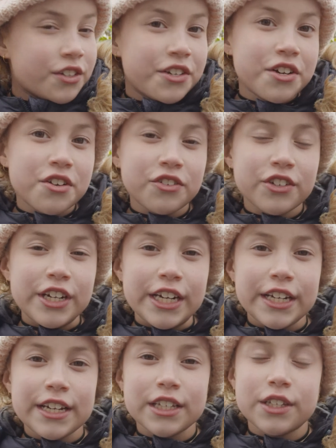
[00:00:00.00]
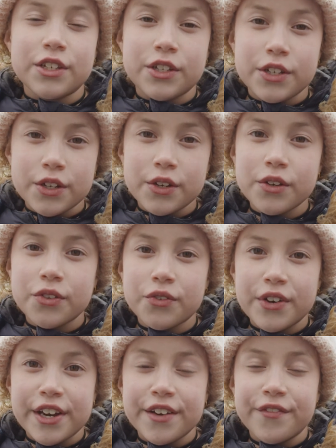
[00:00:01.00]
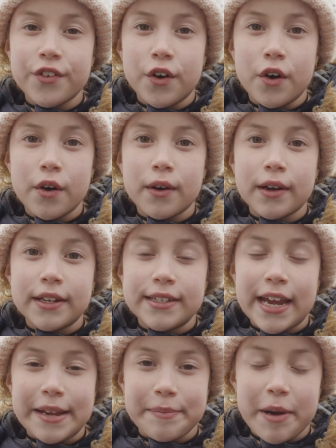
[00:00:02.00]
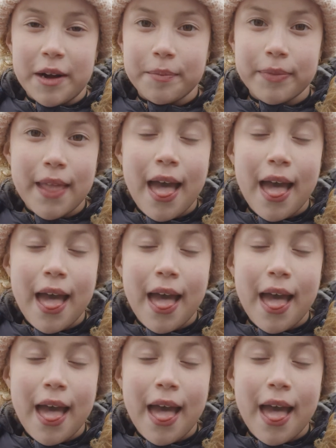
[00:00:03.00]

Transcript: Children in years 2, 3 and 4 can take part.